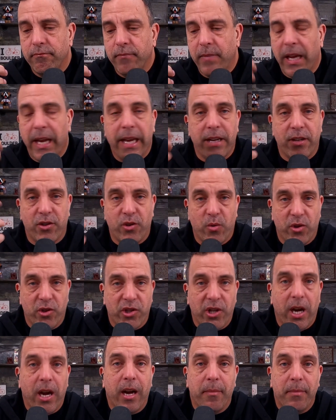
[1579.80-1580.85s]
it is your
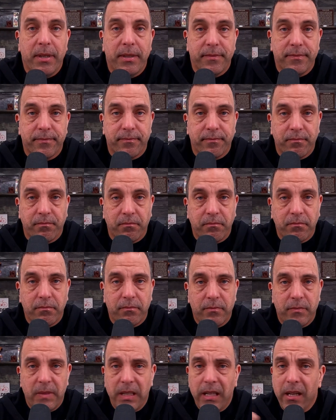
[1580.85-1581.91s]
job
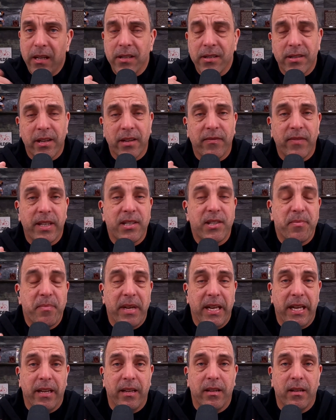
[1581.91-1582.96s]
to convince
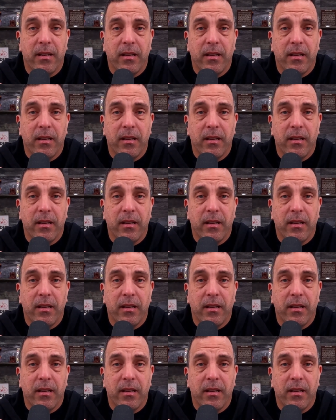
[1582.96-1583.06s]
me